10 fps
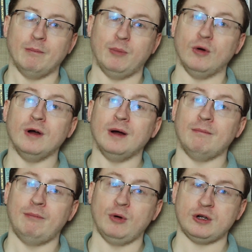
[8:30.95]
but
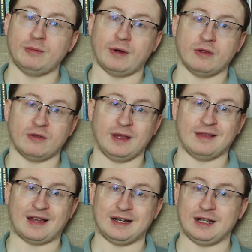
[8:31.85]
Book Depository
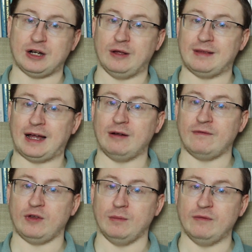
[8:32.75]
sadly closed down a
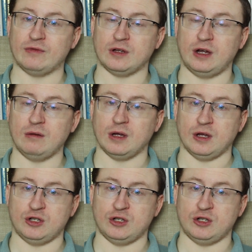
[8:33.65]
few months ago